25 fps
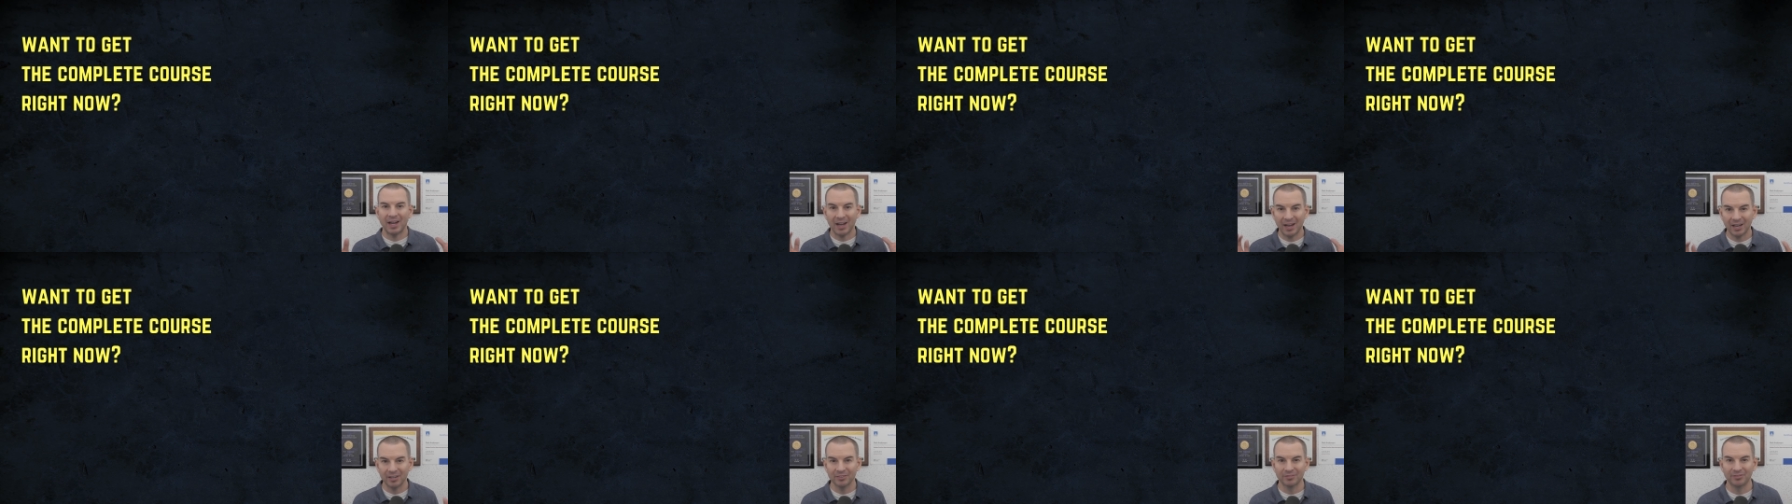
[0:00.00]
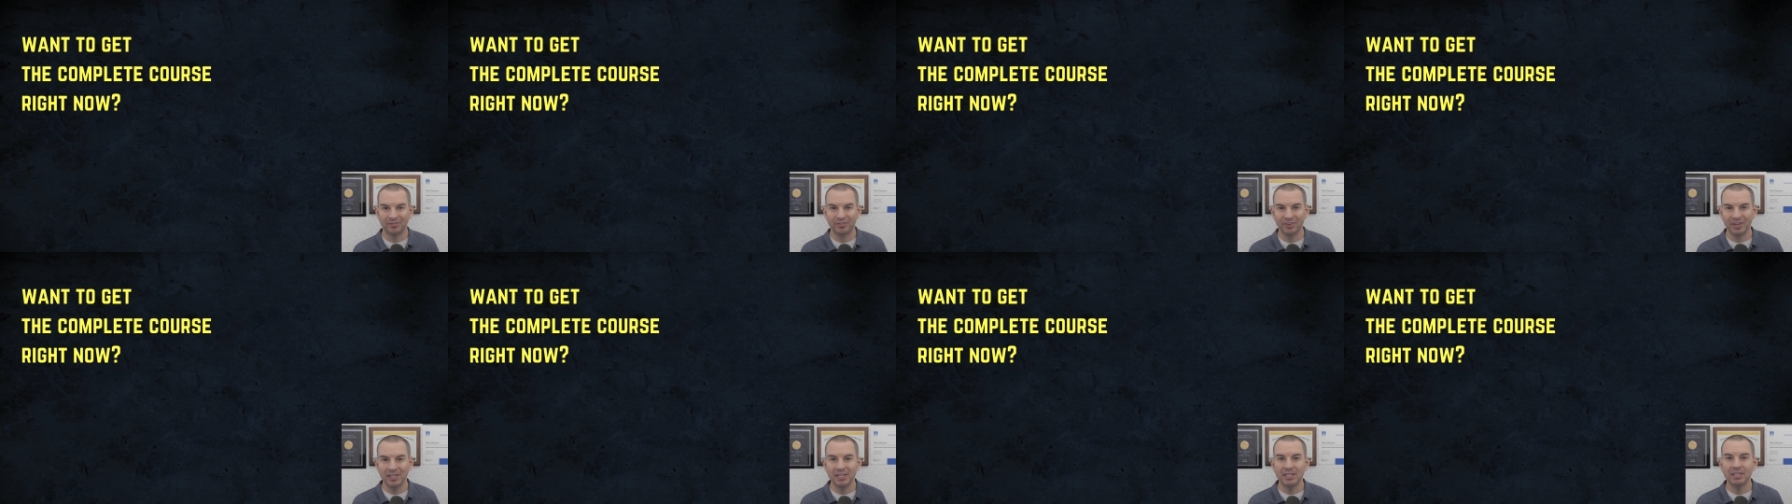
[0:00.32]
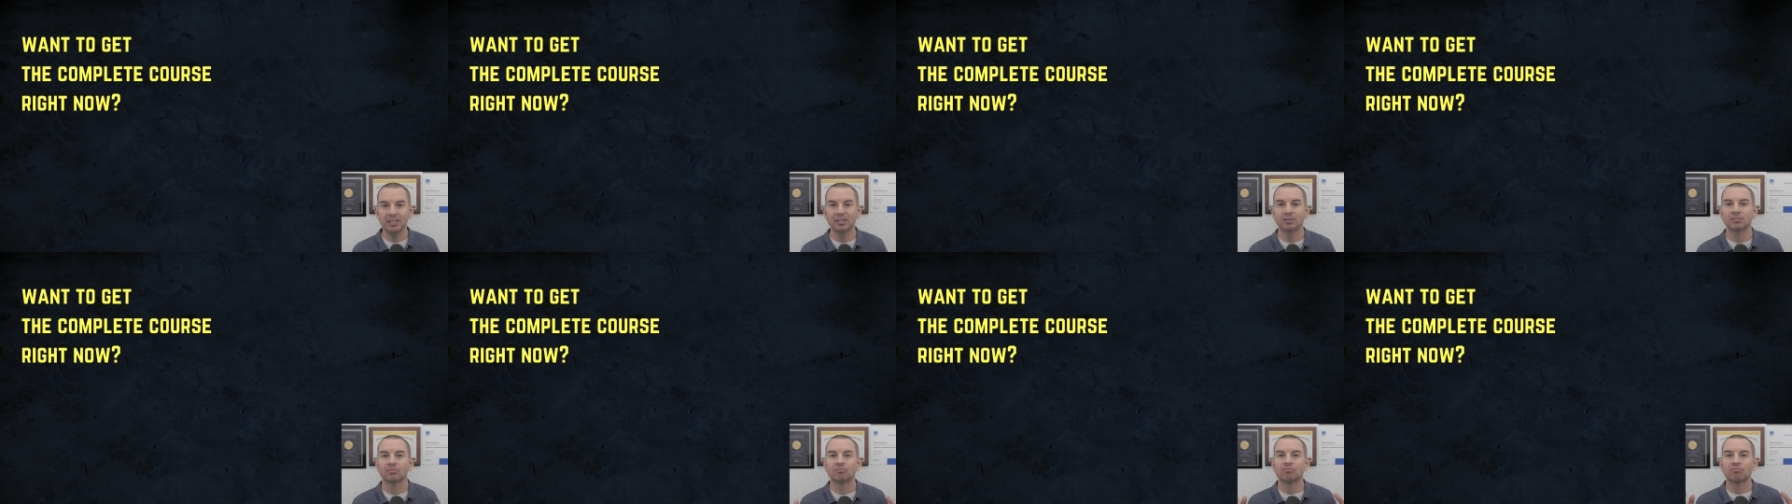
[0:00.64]

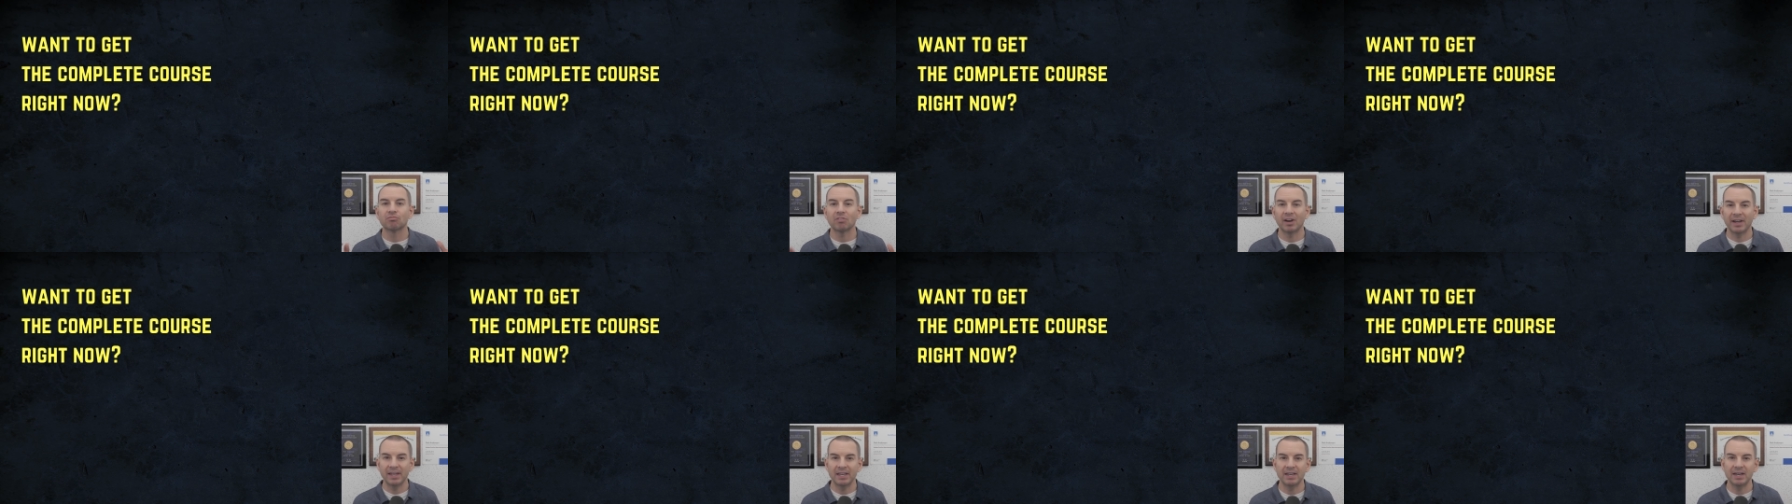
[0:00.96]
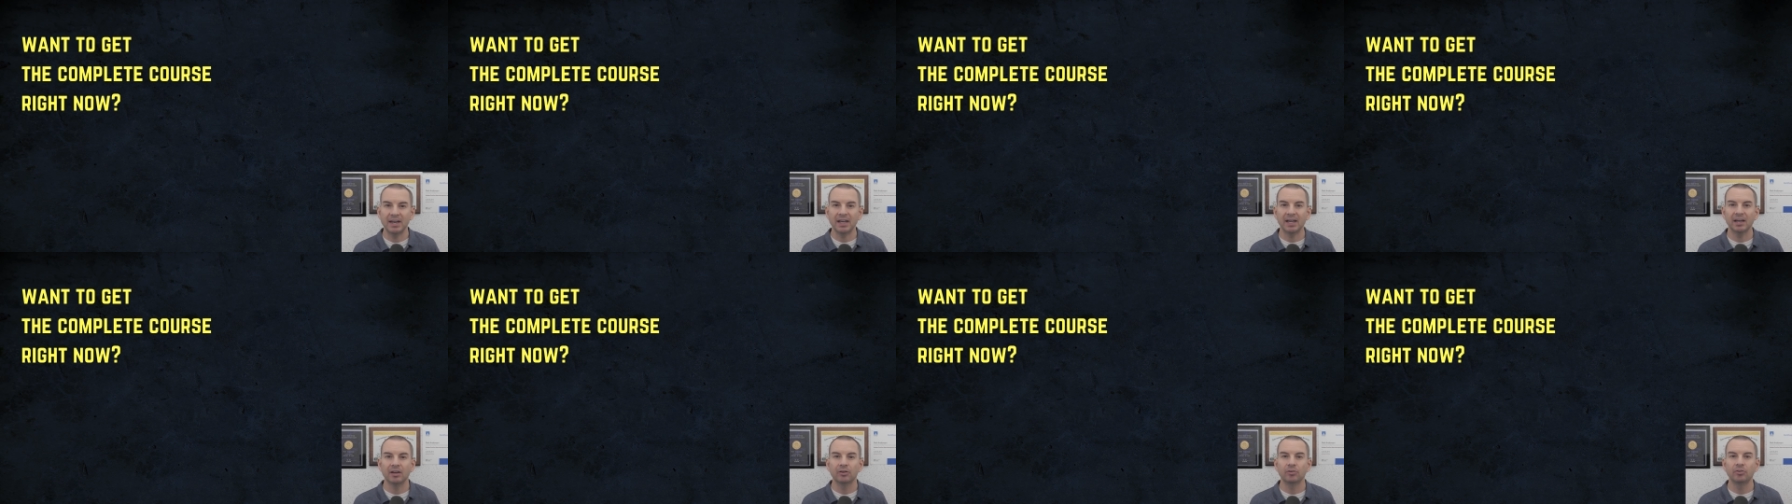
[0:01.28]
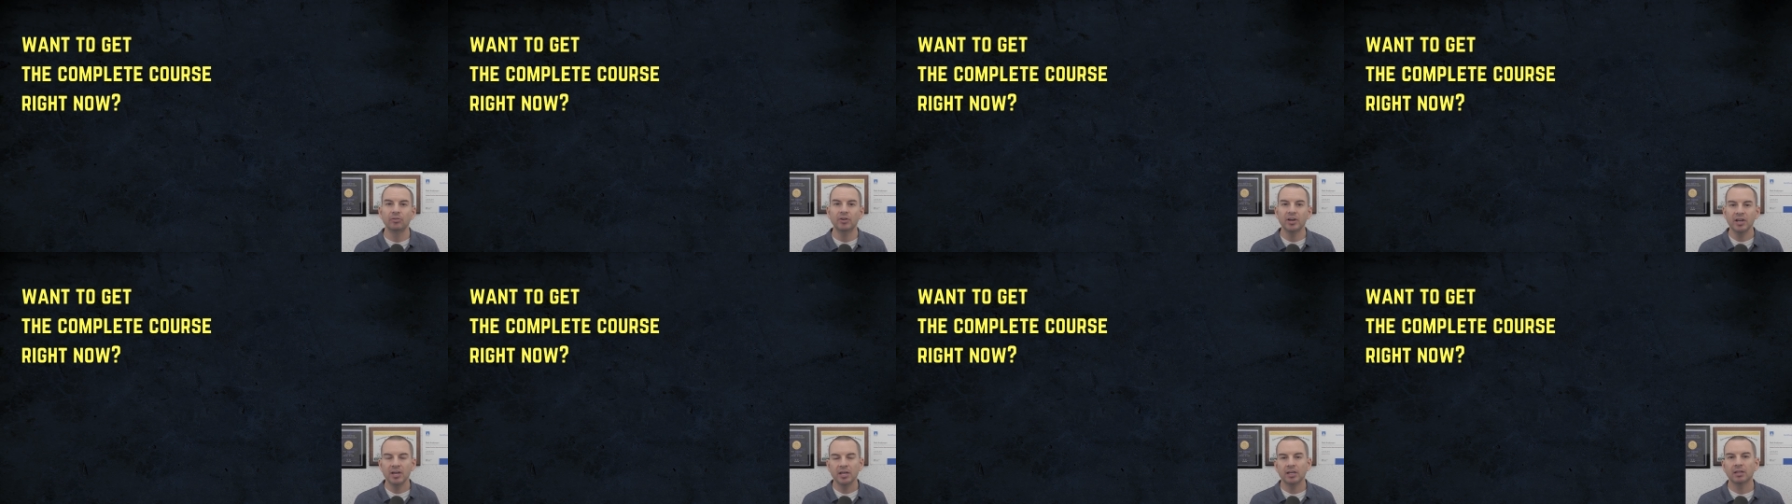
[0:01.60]
ad-free right
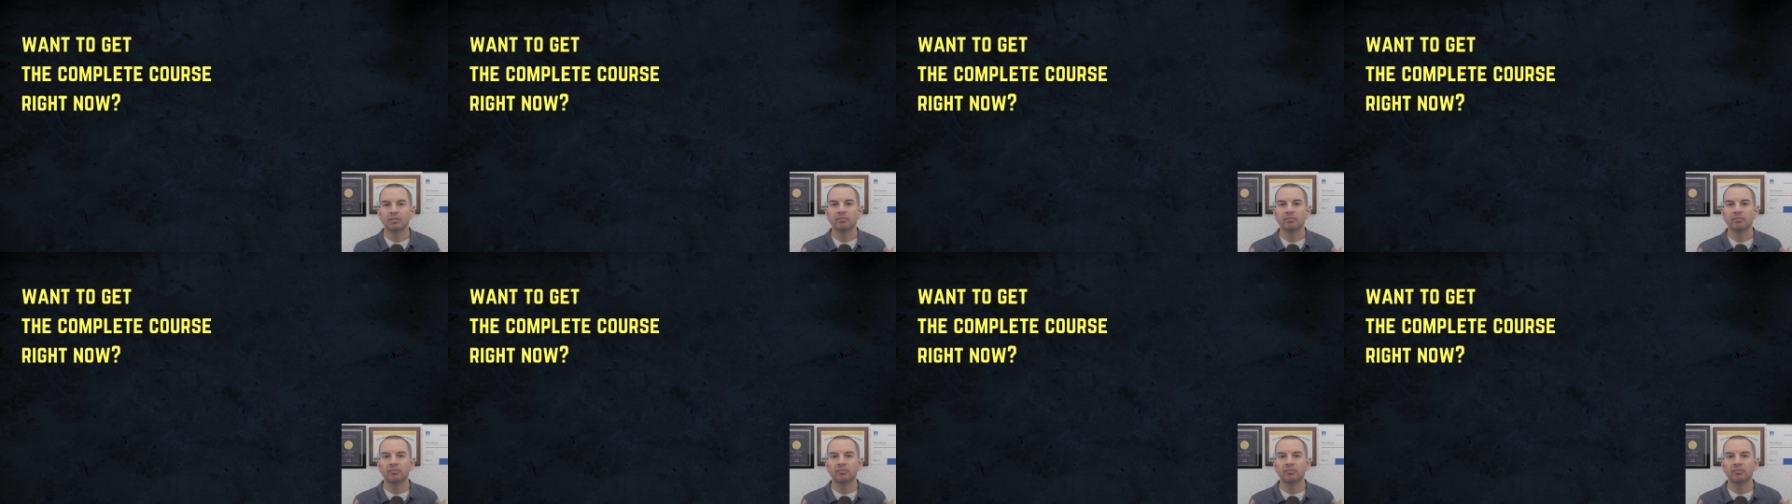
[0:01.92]
now,